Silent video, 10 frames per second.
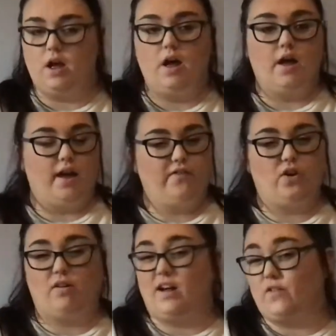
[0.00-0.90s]
If you don't
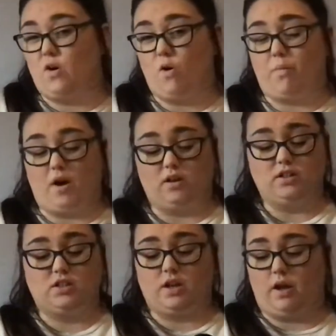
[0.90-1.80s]
have a hole punch,
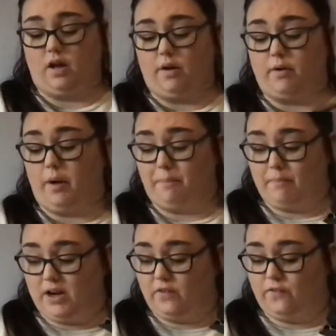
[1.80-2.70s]
many
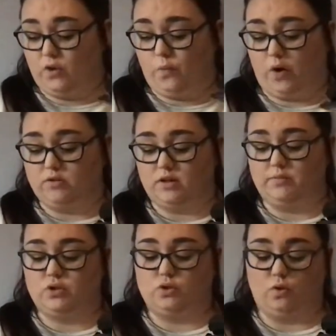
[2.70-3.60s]
of you won't, I'm
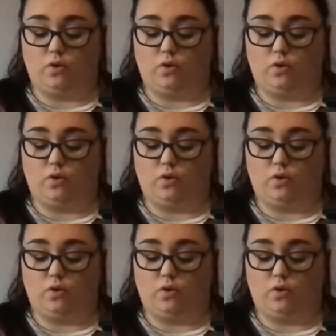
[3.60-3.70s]
sure,